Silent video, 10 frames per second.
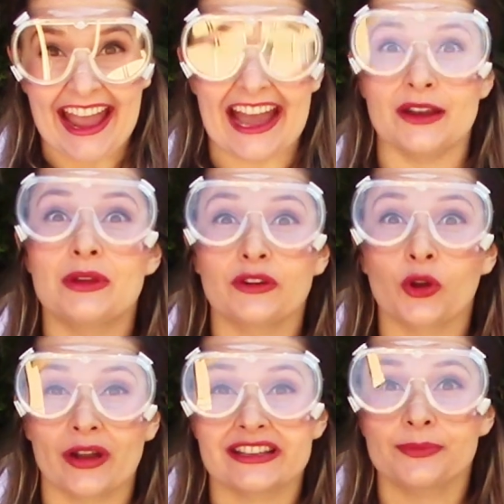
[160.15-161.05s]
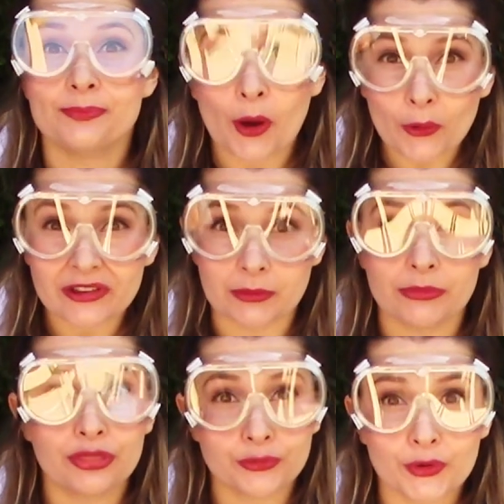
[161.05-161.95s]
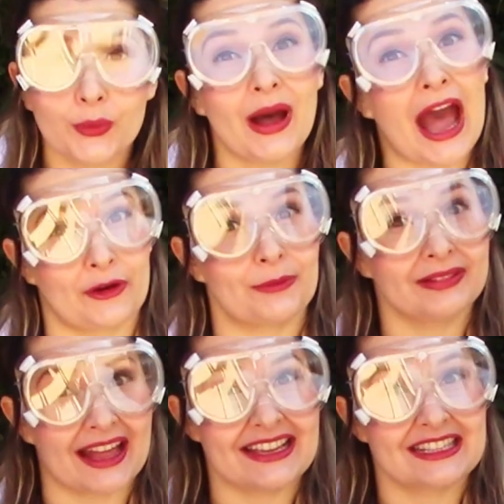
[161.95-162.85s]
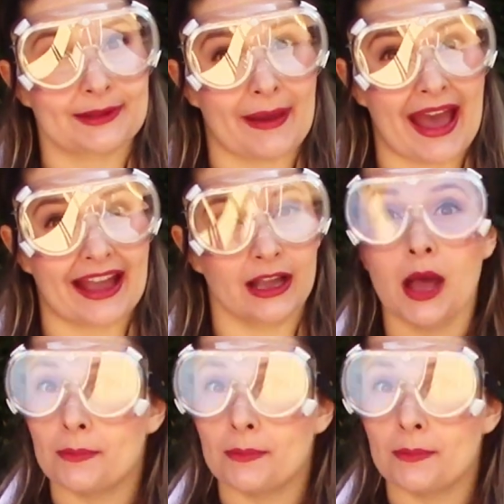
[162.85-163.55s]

and we are going to poke them through our plastic bag.